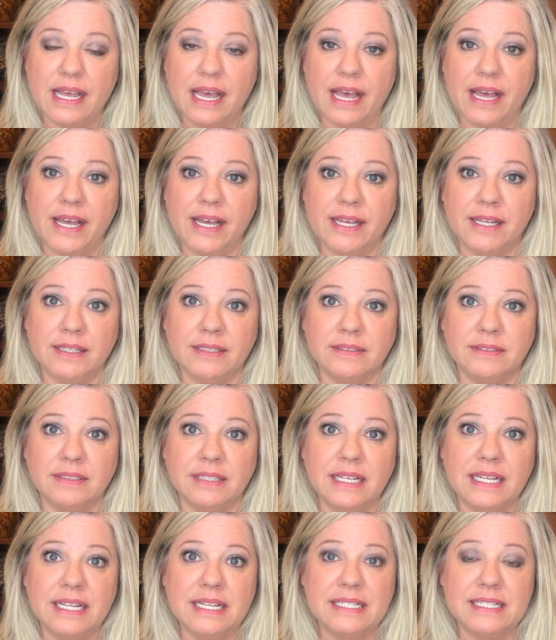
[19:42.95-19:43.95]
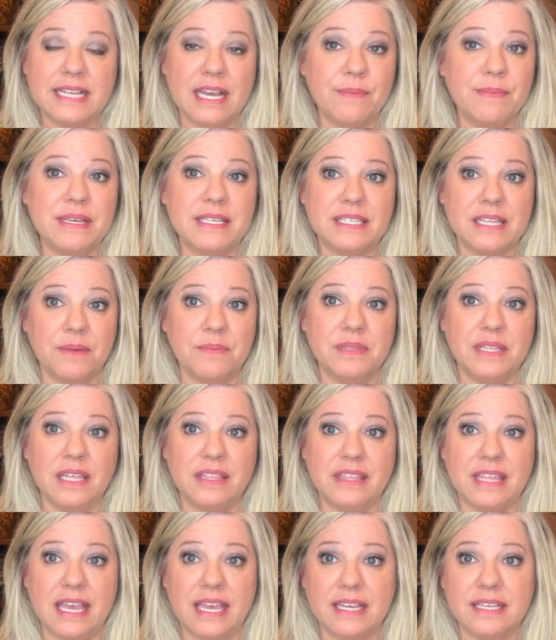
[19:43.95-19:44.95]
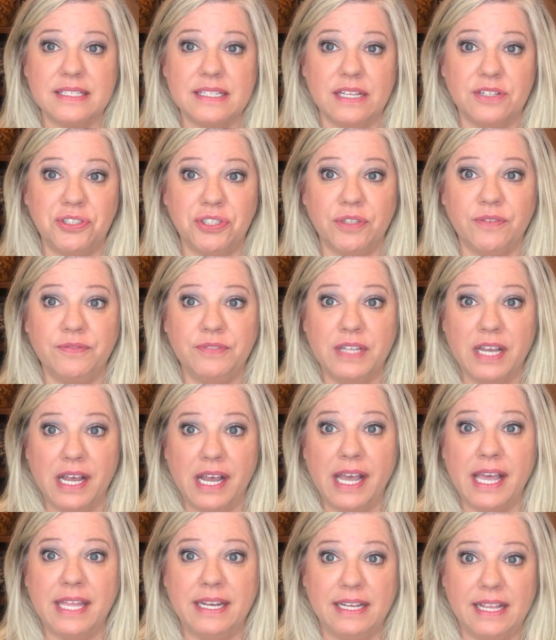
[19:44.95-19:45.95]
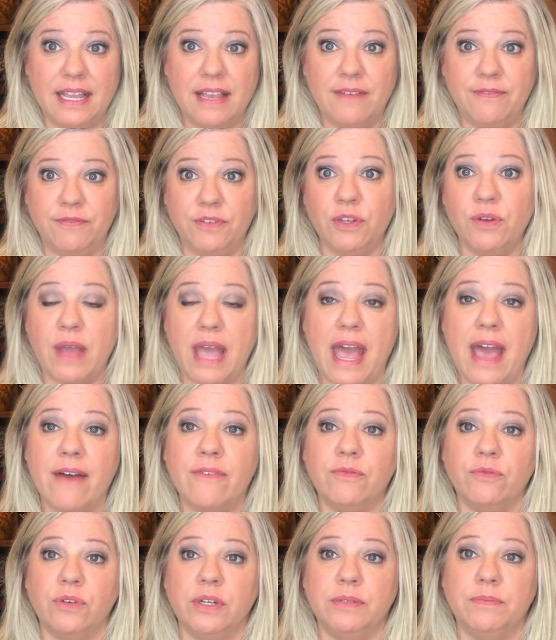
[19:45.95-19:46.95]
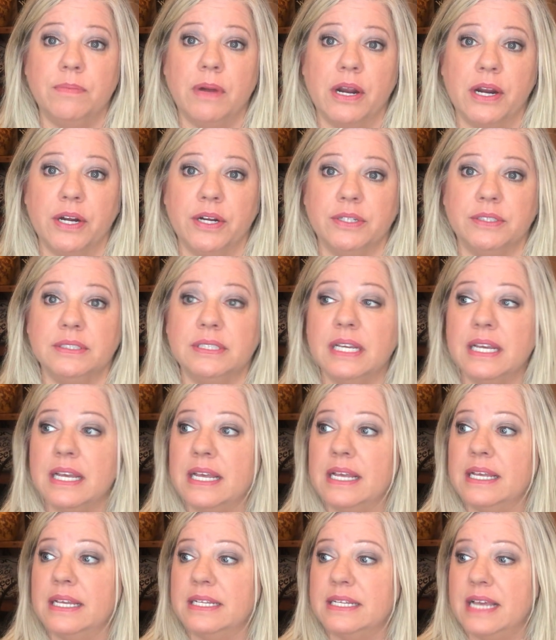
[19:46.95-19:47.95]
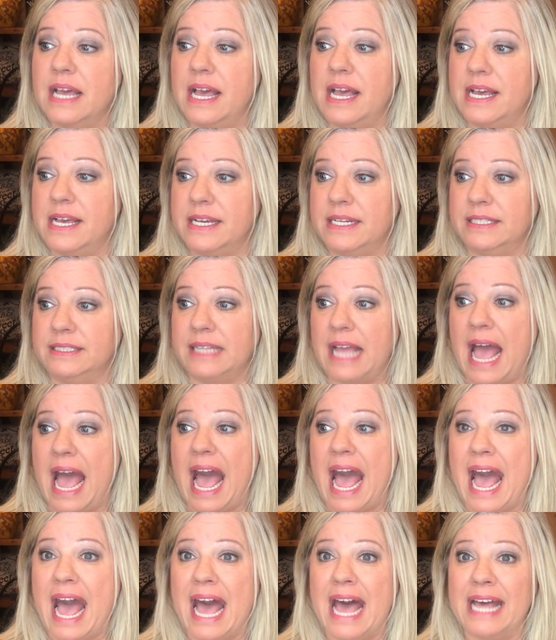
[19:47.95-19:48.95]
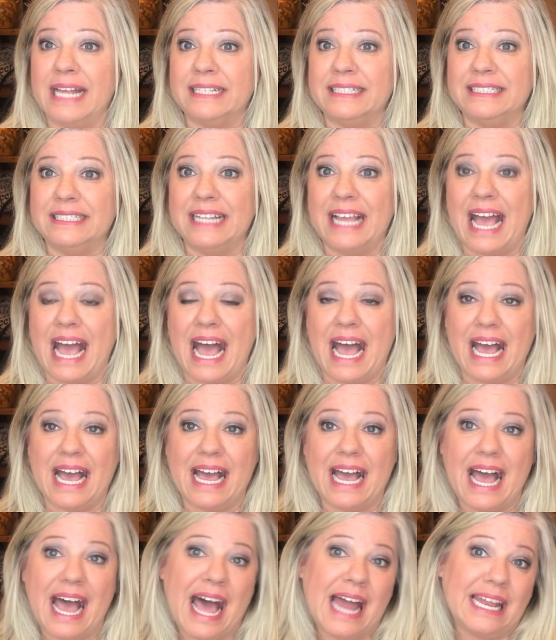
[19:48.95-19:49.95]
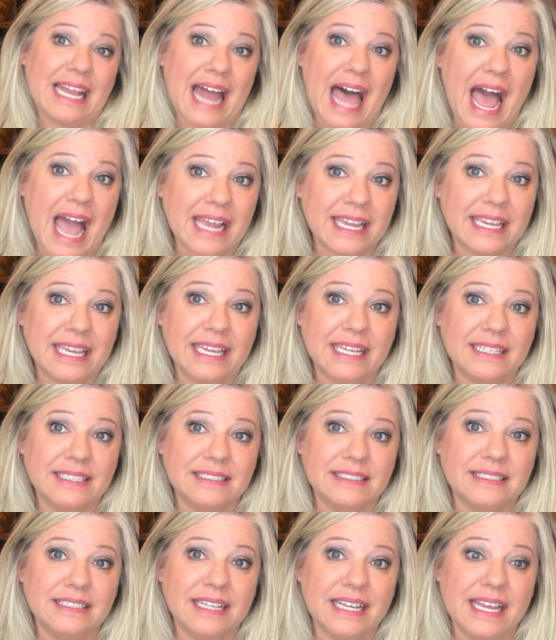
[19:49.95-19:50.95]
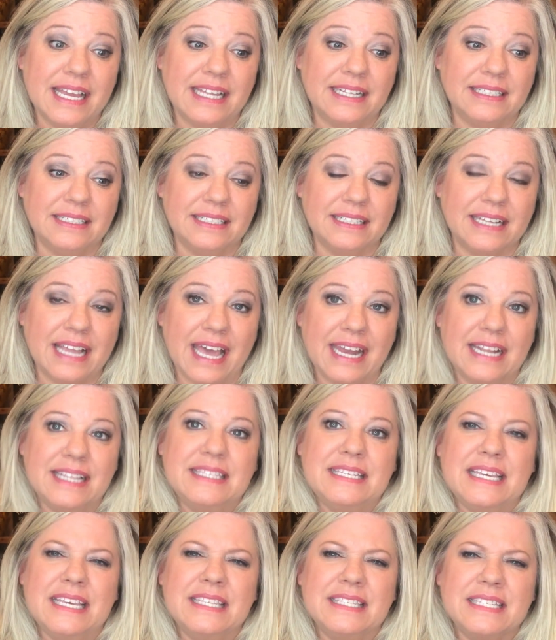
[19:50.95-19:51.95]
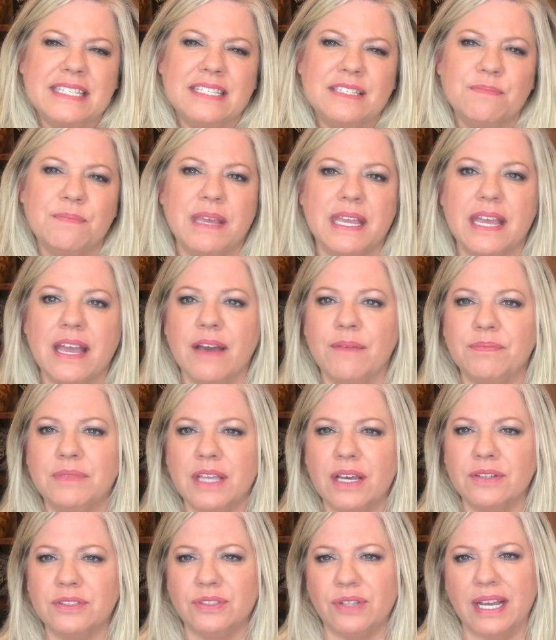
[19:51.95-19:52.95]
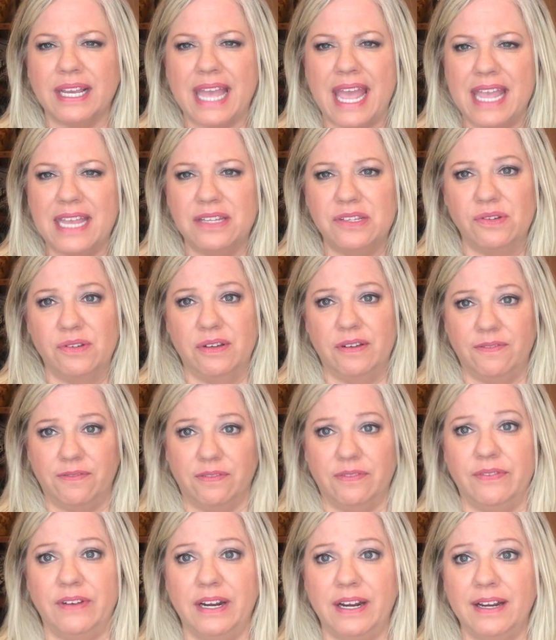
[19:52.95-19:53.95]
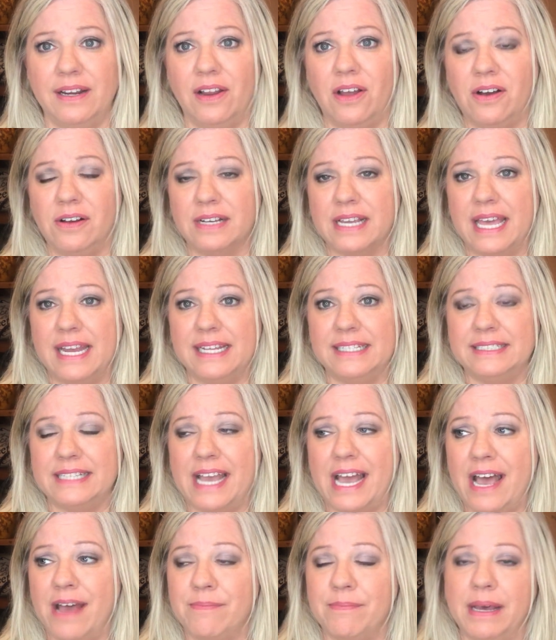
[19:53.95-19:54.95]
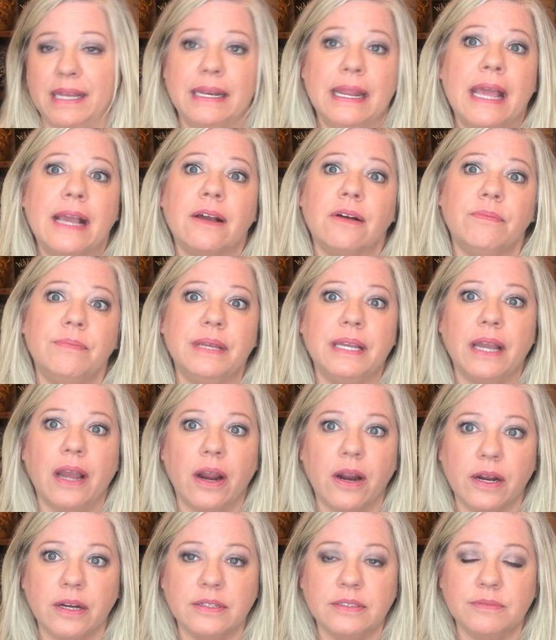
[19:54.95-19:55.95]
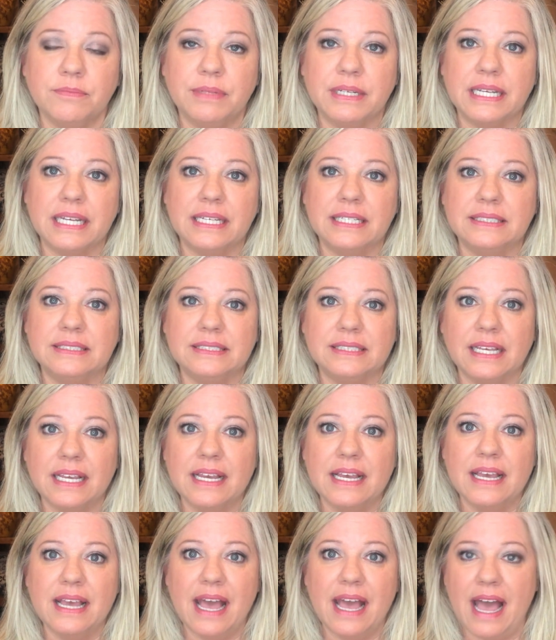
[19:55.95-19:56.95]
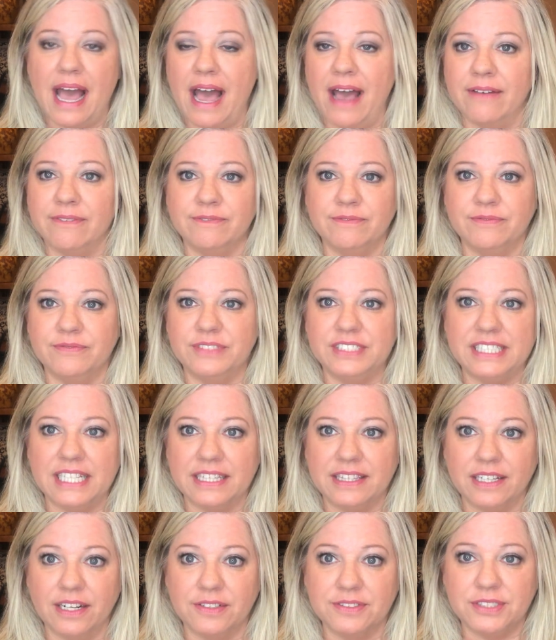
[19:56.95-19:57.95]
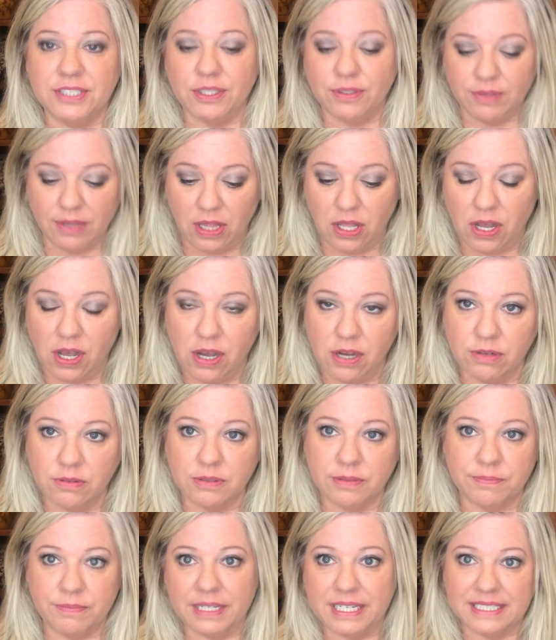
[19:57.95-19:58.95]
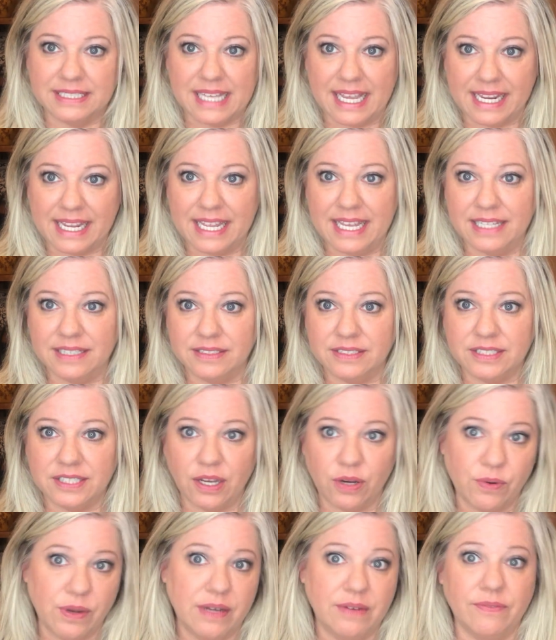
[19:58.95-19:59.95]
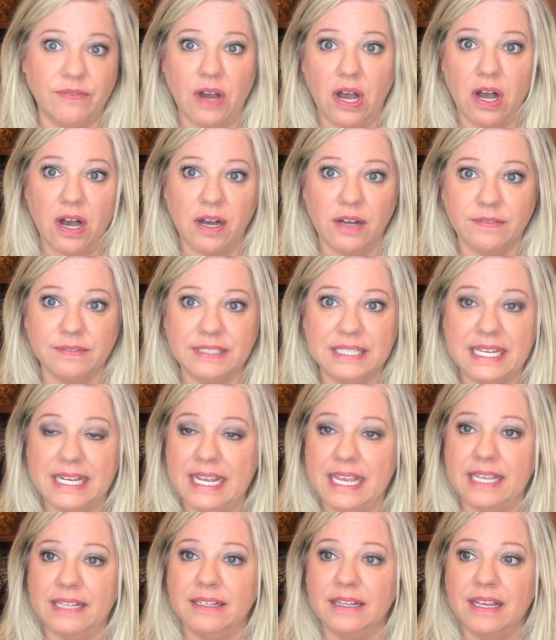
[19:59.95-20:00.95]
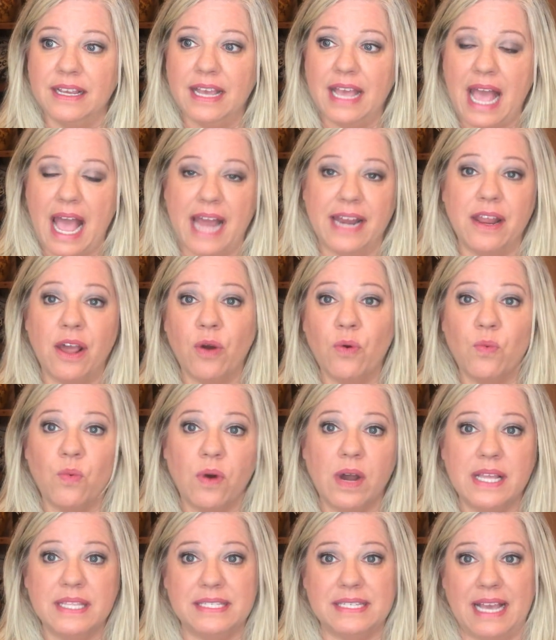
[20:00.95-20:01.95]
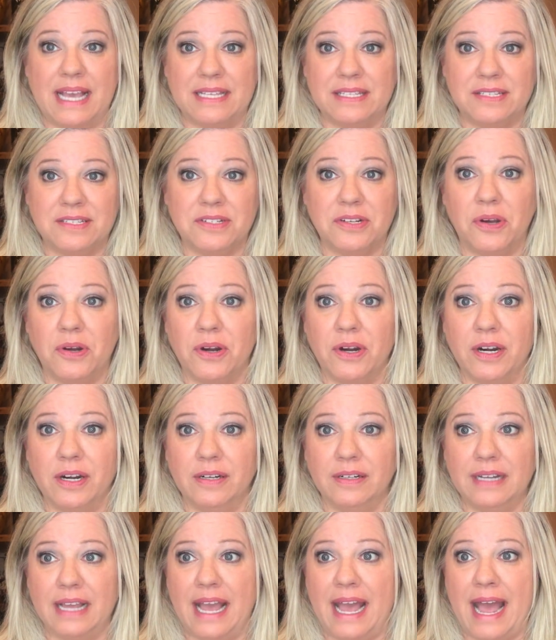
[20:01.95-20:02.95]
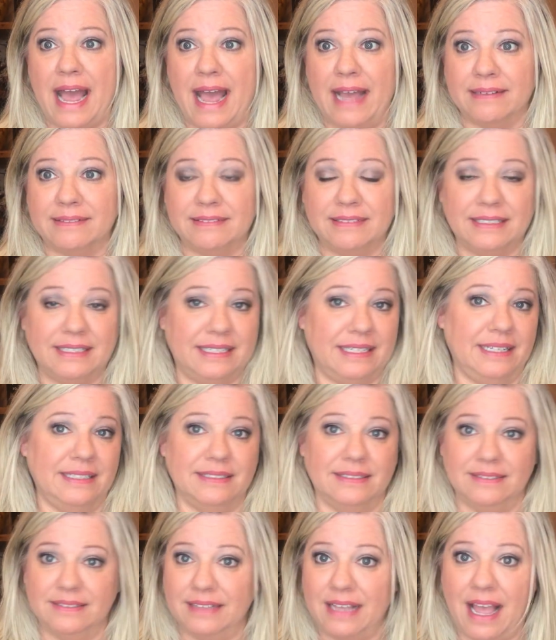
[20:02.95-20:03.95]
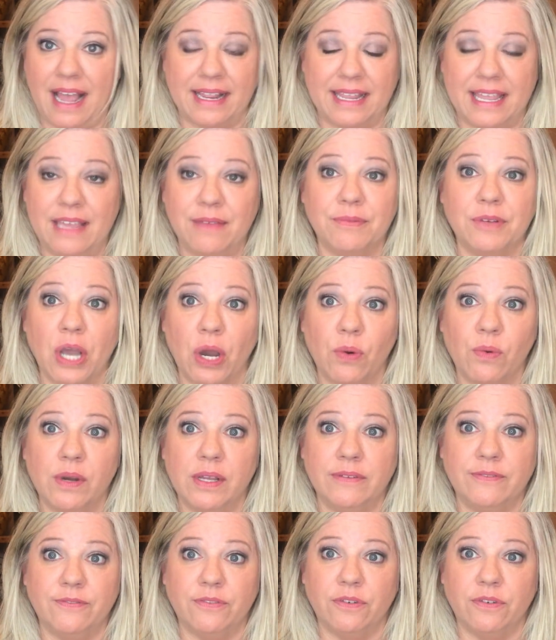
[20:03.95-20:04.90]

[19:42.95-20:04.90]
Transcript: Tell me some of the things that you've done if you have wood burn. I like it. It kind of tenses me up though, so I can't do it for very long at a time. My neck will be hurting because I've sat there too long because I get so involved in it. I know once I start, I I keep going